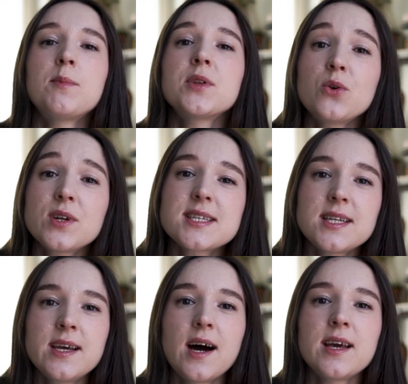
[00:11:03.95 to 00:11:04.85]
But
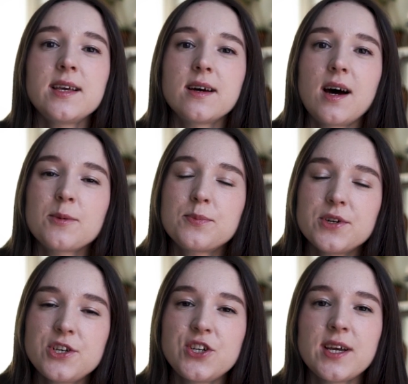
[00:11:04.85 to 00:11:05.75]
honestly, I
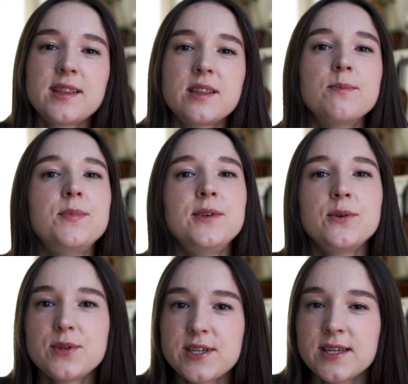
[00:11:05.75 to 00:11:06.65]
appreciate the
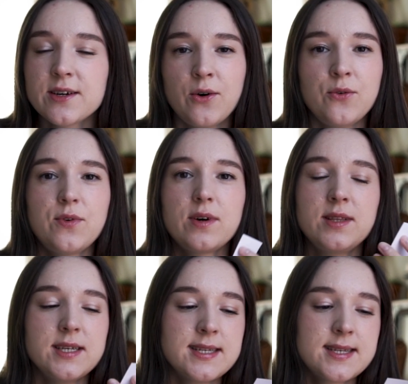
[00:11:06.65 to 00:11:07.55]
beauty of
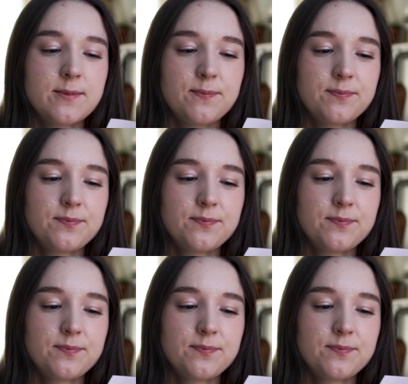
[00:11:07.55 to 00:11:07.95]
this